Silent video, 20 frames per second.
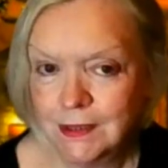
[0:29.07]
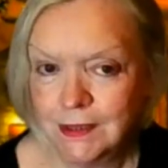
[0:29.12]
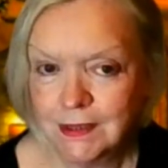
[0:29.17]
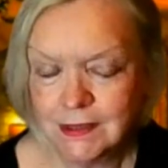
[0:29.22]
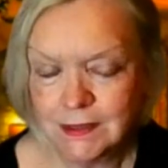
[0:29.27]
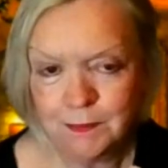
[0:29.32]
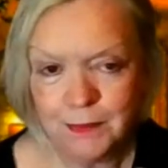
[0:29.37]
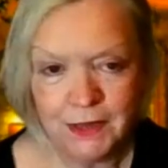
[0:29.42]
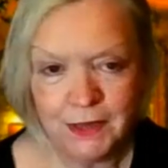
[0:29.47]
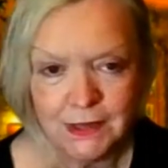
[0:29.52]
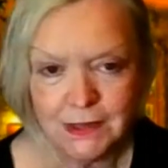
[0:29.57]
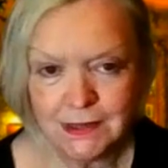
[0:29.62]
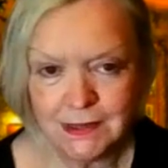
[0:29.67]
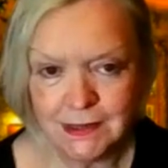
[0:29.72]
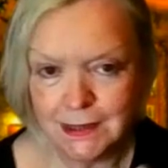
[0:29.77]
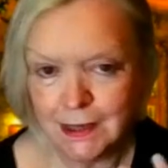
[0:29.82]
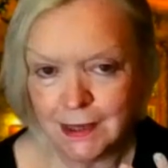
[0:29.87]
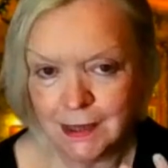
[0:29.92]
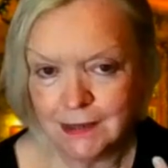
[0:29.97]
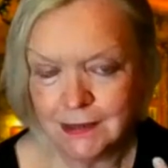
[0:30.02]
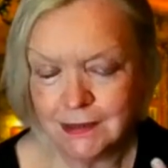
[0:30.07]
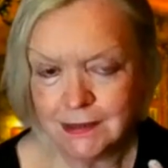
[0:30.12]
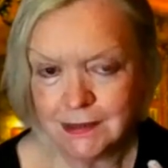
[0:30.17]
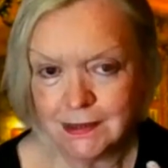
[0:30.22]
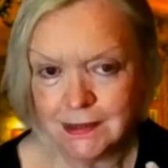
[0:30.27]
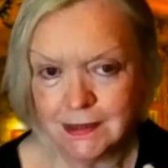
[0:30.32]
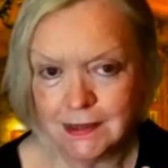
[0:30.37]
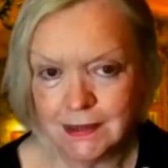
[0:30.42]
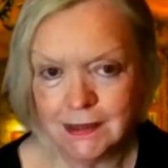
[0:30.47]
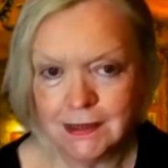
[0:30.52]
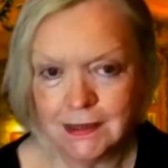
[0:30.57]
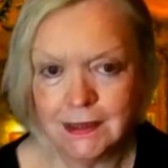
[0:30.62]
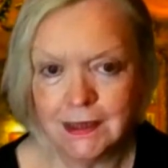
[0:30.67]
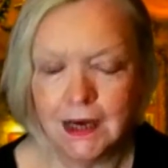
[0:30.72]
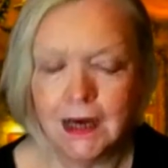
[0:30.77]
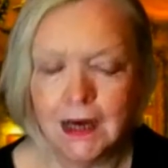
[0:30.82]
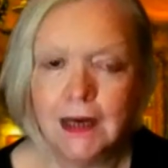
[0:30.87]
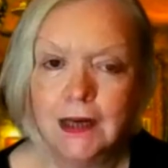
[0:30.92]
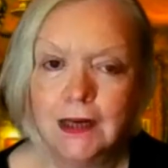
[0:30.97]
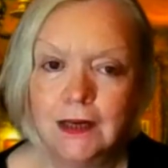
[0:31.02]
this
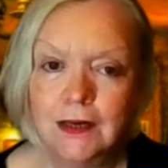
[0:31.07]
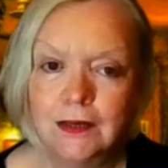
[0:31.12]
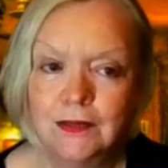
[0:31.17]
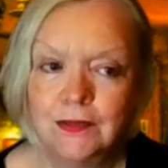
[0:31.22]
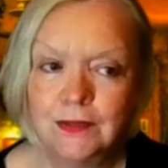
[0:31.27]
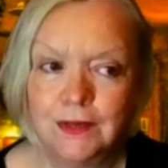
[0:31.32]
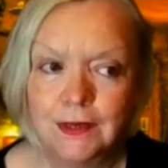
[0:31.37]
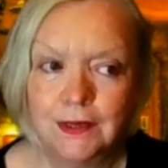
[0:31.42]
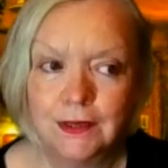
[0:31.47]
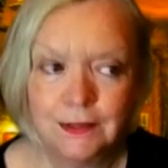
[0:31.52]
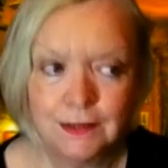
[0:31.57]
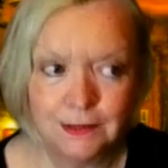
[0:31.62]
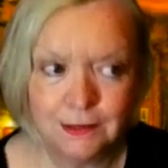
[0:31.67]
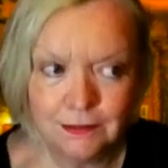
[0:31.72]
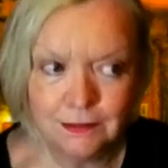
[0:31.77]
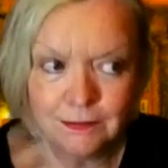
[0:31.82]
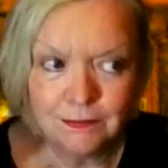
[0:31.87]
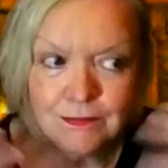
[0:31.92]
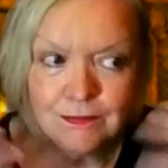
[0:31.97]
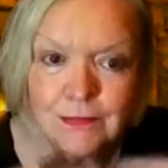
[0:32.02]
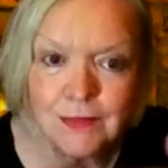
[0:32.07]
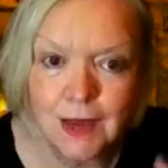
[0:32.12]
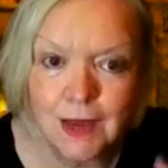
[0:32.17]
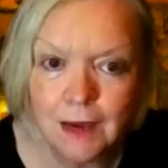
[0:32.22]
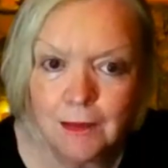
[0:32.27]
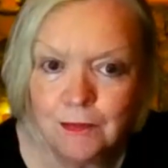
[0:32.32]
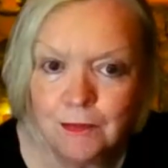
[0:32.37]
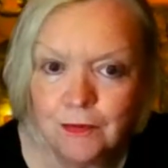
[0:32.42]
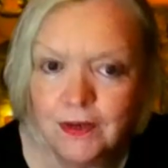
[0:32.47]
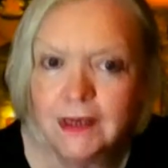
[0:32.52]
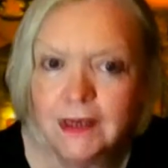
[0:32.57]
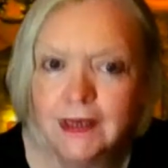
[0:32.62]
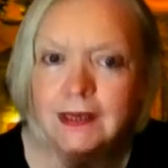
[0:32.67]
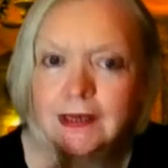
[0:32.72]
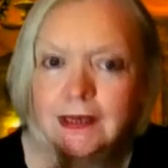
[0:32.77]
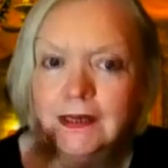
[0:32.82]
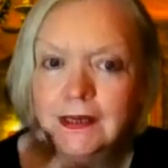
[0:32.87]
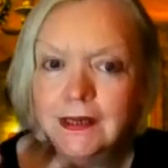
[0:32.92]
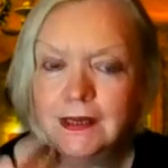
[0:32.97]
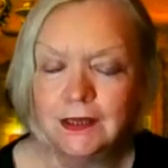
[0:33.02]
personality uh, that that I bring
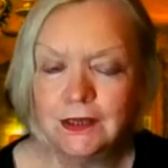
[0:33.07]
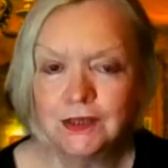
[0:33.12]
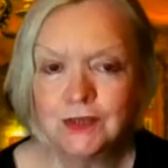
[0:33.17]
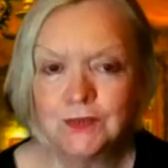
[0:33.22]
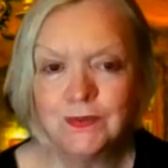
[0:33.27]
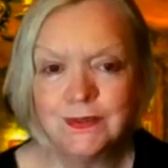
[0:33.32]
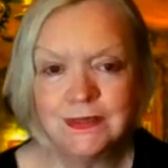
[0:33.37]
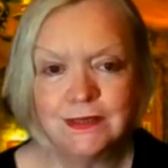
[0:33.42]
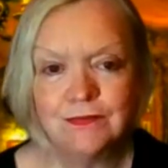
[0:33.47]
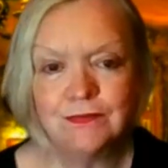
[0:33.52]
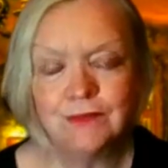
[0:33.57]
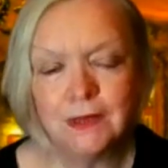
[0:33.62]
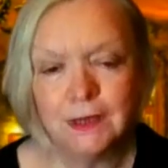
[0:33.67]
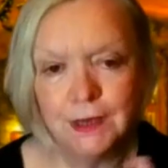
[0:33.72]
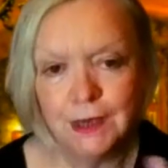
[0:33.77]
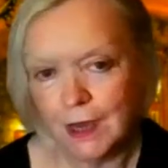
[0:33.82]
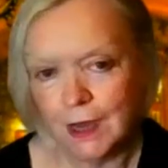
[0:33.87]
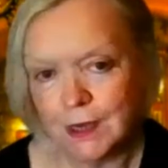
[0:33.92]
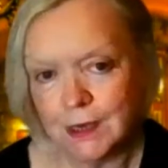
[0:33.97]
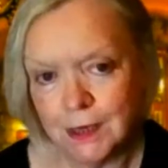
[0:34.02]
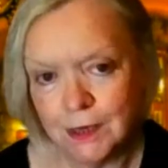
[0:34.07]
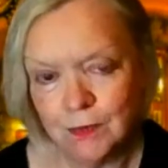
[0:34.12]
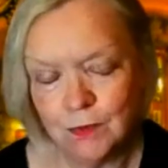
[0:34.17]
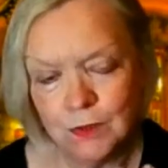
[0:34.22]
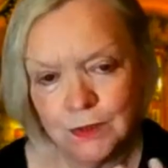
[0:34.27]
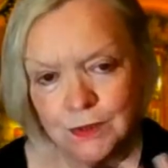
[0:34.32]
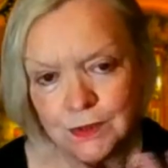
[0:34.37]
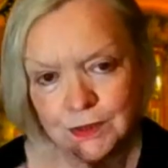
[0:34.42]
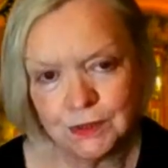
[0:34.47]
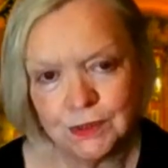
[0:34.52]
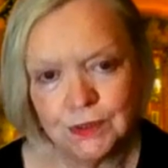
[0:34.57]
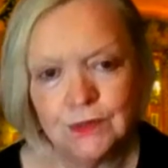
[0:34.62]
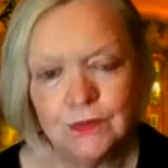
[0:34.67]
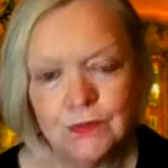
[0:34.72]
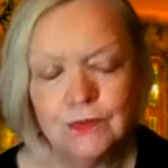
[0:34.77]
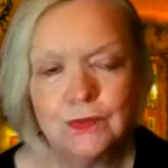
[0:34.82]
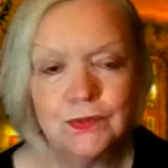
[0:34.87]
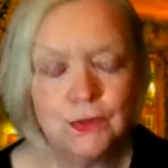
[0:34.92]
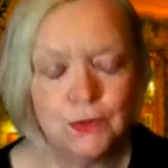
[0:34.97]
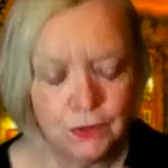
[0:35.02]
in intuitively, and I want
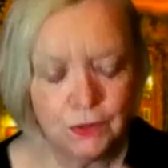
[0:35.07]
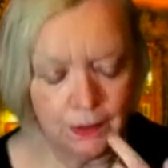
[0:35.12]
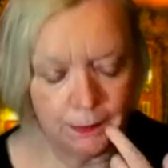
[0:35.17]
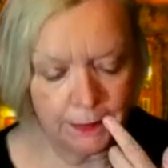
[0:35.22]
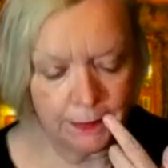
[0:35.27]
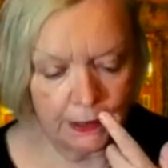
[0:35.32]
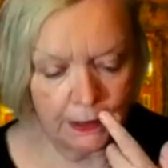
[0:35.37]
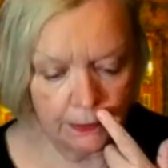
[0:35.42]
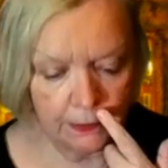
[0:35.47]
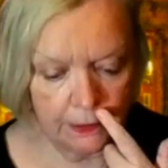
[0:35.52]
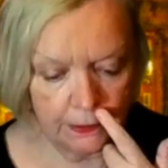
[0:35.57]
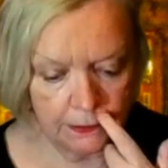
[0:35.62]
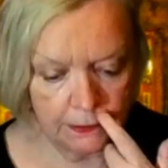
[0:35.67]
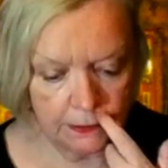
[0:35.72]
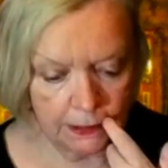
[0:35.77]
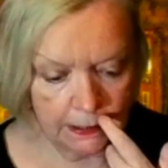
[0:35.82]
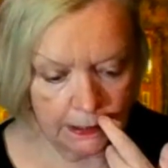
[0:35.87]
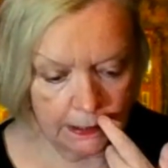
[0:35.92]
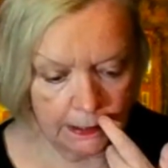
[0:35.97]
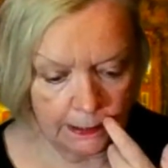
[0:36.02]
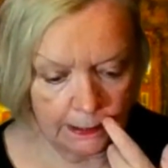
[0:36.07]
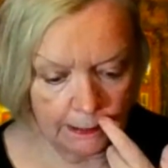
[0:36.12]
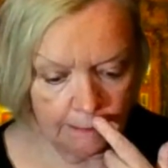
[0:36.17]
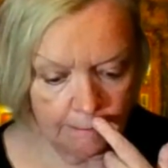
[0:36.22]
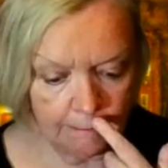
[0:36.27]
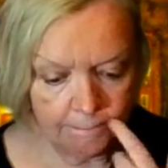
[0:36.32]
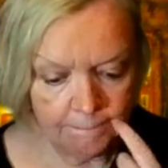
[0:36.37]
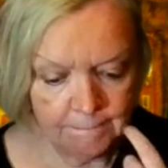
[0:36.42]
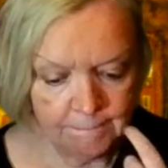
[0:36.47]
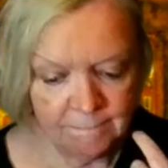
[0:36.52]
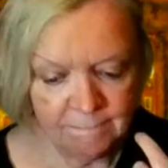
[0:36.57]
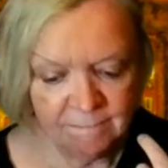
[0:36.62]
to talk about. Okay.